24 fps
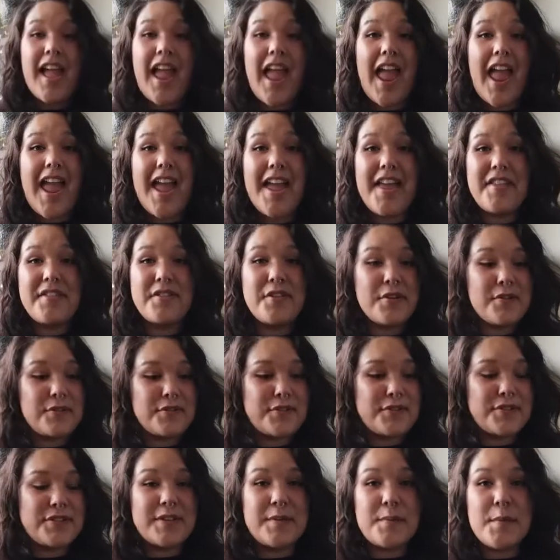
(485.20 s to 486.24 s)
And those
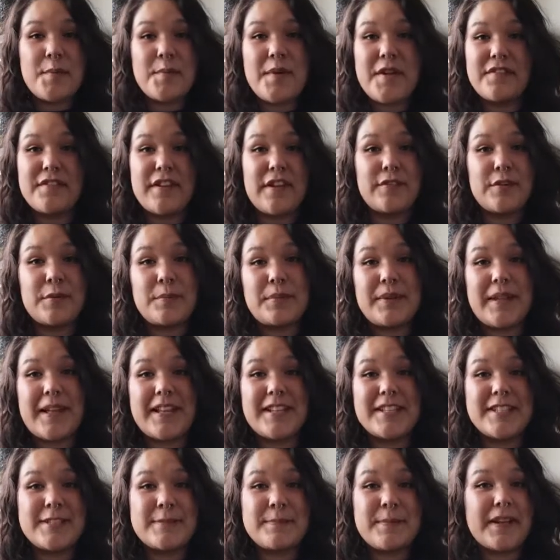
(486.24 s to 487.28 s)
are some of my favorite
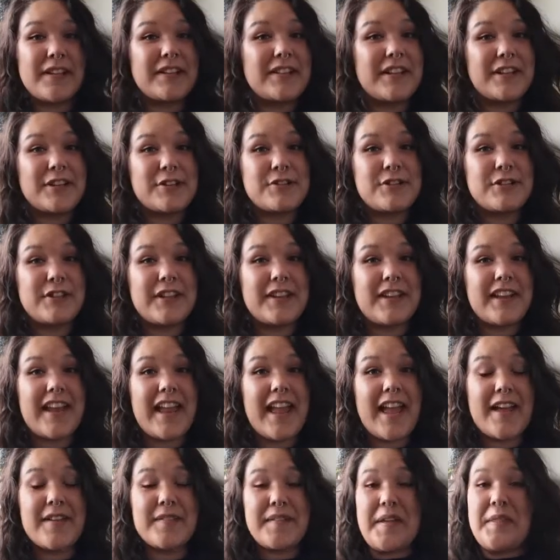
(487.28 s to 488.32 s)
plants in my collection that I
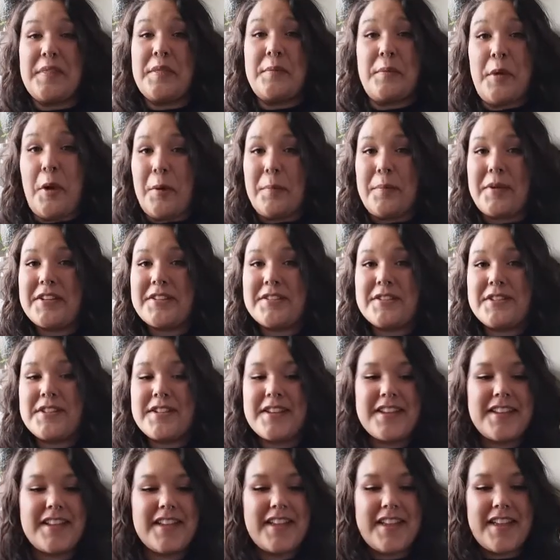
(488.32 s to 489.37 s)
have at the moment.
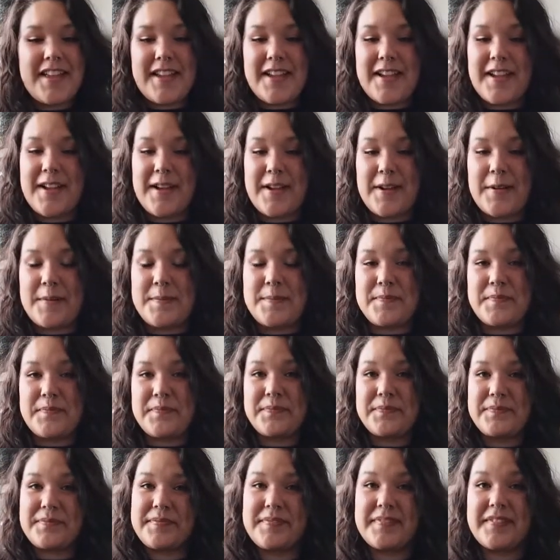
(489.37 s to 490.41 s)

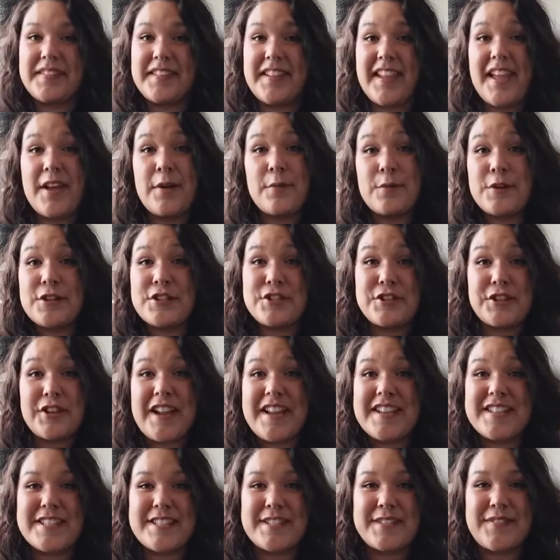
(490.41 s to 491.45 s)
Yeah, what's your
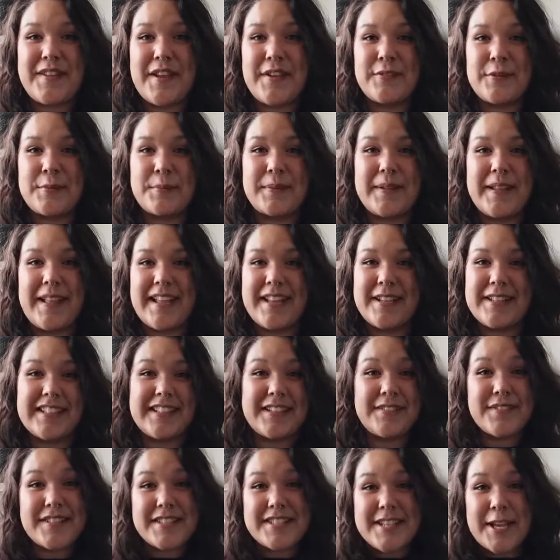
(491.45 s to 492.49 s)
guys' favorite plant?
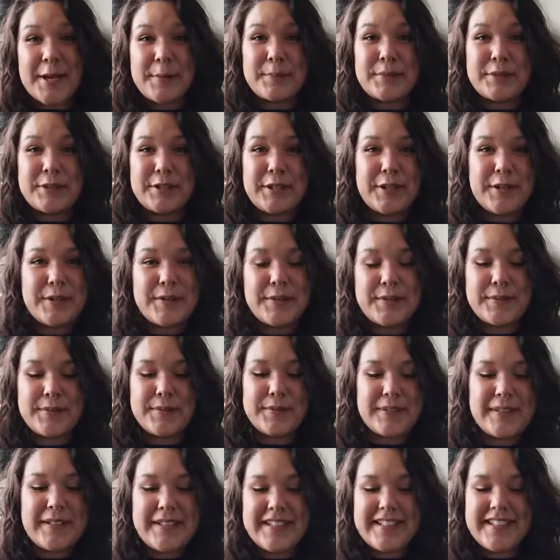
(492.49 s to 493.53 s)
Leave it down
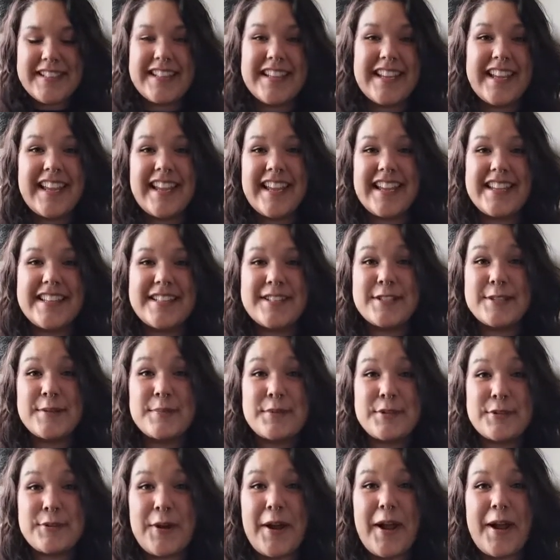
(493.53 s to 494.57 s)
below and
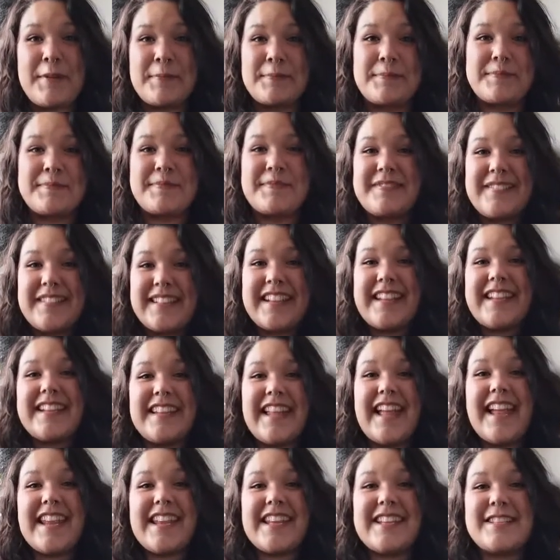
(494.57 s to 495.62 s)
subscribe.
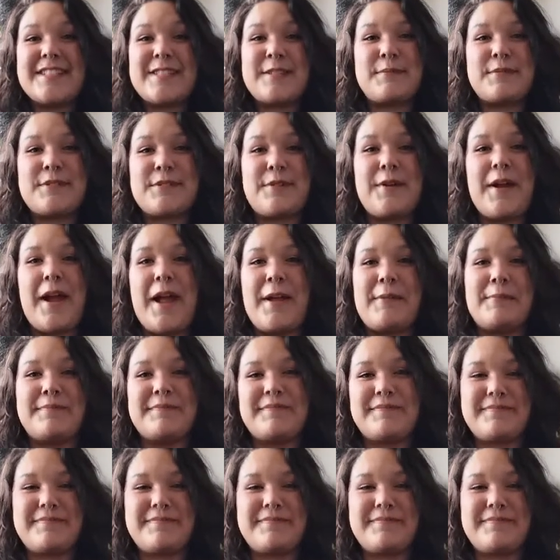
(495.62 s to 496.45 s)
Like and subscribe.